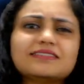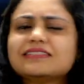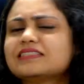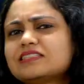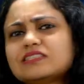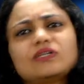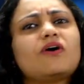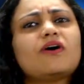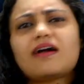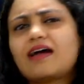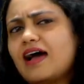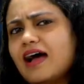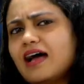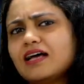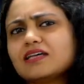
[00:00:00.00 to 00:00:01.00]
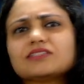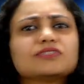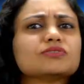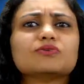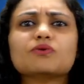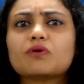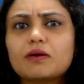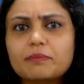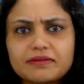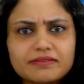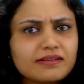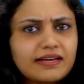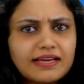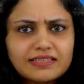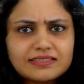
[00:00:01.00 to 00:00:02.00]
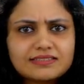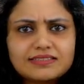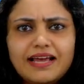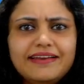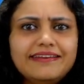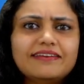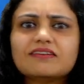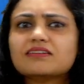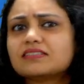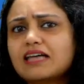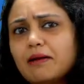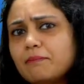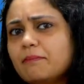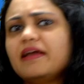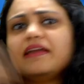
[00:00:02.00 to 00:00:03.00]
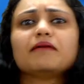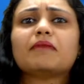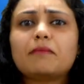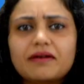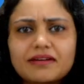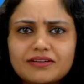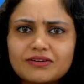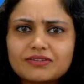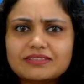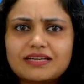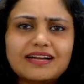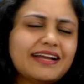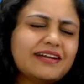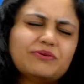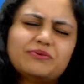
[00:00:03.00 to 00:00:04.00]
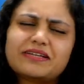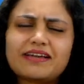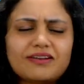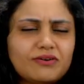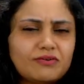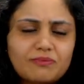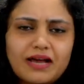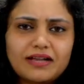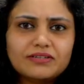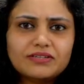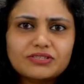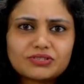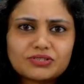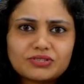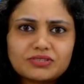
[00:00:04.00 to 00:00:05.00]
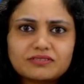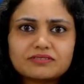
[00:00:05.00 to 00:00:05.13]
This stock has to go up in the next 10 years. I'm betting my money on that. I don't care on valuation.